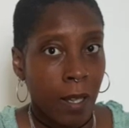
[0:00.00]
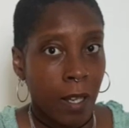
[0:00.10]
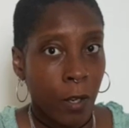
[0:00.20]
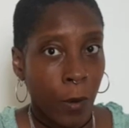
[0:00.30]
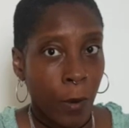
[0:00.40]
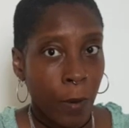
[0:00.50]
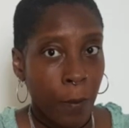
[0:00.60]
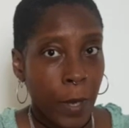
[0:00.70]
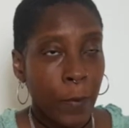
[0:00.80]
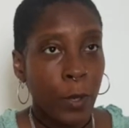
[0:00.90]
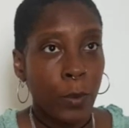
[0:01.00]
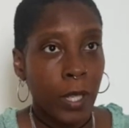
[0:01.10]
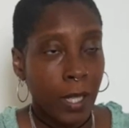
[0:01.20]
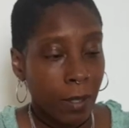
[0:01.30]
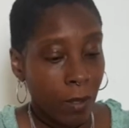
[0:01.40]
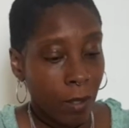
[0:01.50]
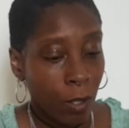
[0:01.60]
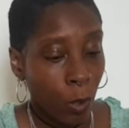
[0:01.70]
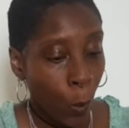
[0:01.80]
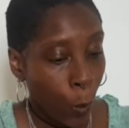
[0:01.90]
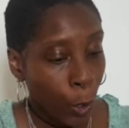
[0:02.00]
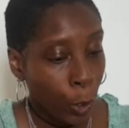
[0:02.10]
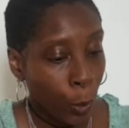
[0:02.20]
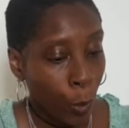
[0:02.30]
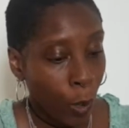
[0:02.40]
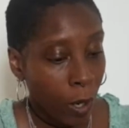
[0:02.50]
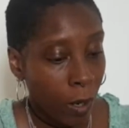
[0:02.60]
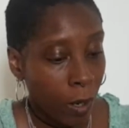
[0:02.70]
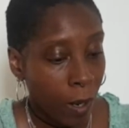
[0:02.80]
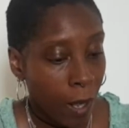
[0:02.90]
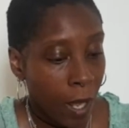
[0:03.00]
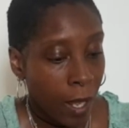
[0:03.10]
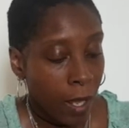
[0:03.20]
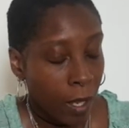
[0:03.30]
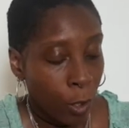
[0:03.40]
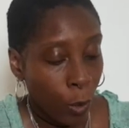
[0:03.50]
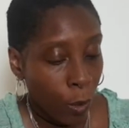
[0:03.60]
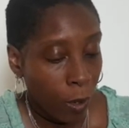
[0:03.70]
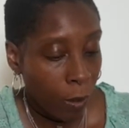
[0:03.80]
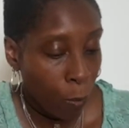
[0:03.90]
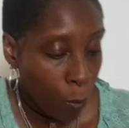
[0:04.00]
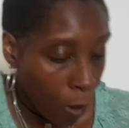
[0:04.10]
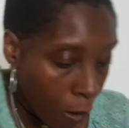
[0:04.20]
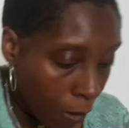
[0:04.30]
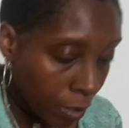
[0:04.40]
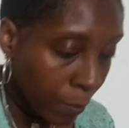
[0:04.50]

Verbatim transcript: You know, maybe you need to lower your your walls.